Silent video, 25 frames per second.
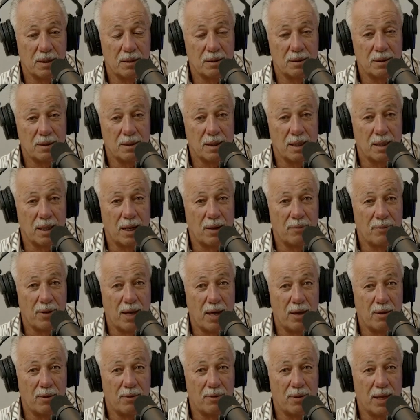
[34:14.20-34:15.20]
you know,
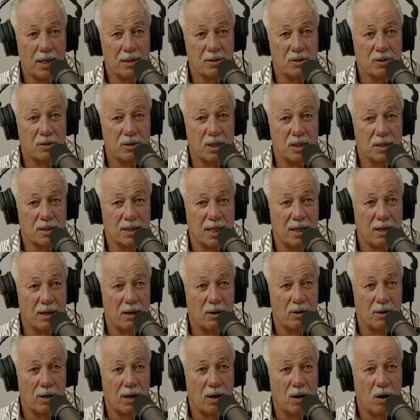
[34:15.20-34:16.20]
that's just
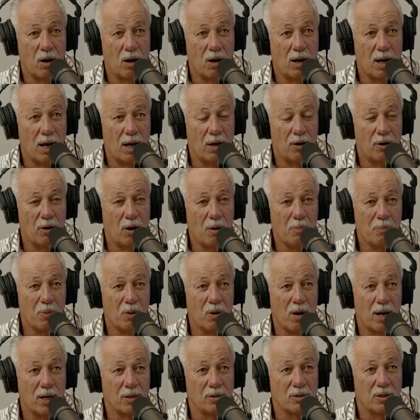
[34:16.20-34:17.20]
how it
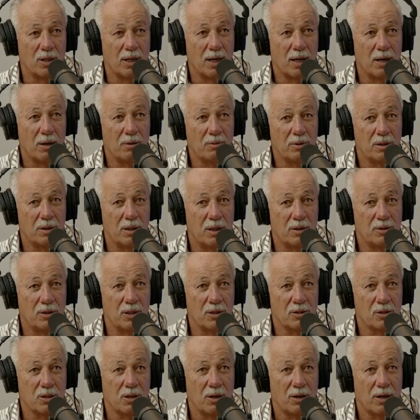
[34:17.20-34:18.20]
operates, you know, and you
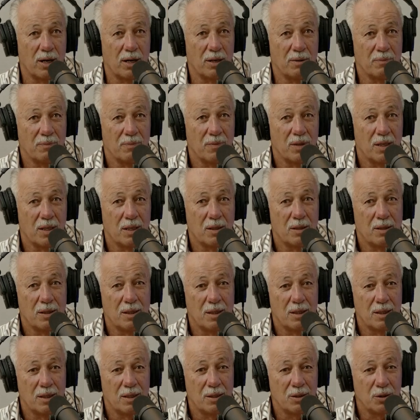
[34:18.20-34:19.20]
just got to
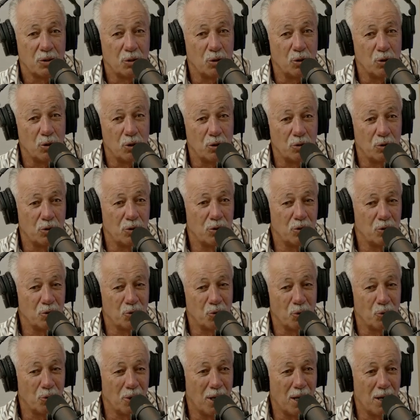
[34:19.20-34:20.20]
use
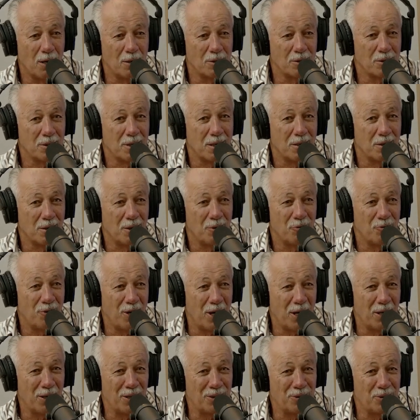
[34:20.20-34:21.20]
all those
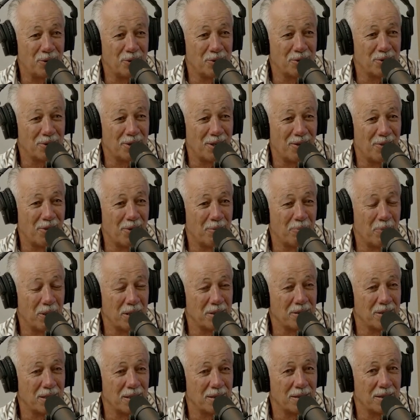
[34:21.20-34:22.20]
advantages to the
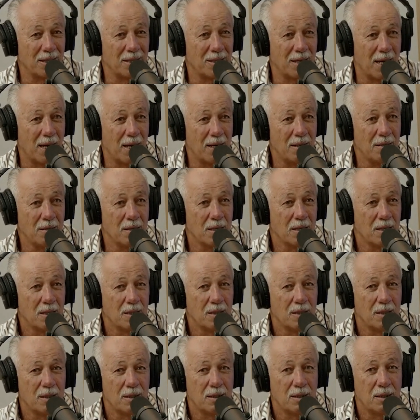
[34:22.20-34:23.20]
best that you can.
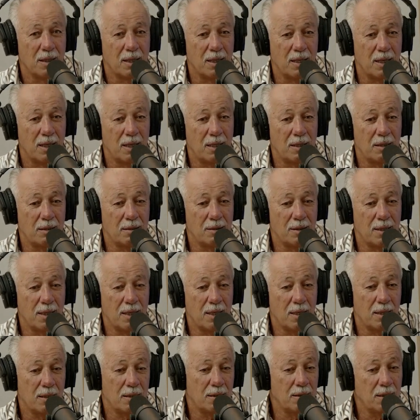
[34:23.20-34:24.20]
And,
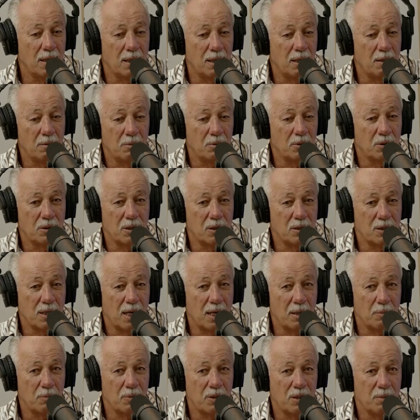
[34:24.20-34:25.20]
you know, it was the
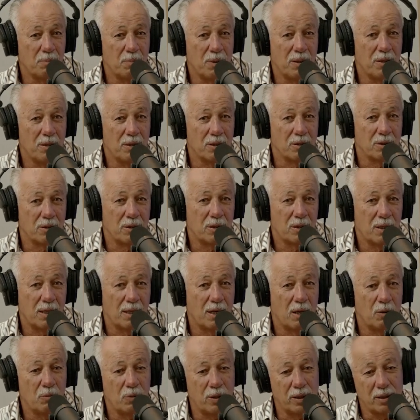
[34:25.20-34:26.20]
same with the police. You
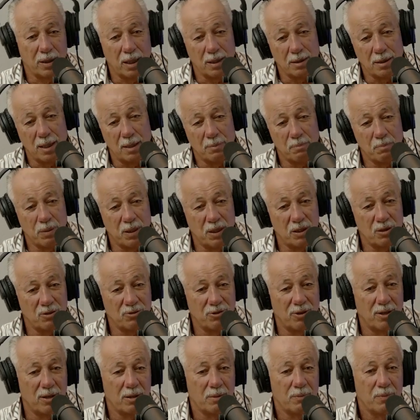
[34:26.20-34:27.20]
know, we could get pinched
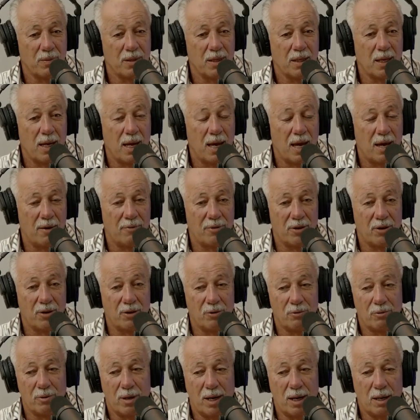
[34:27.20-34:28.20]
for having a
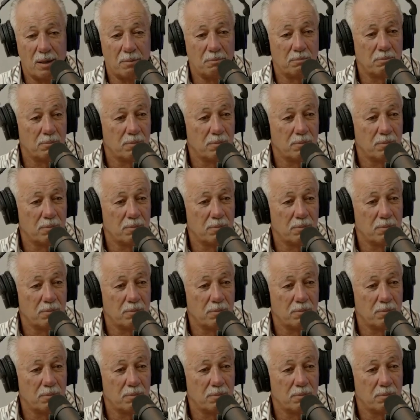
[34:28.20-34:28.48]
real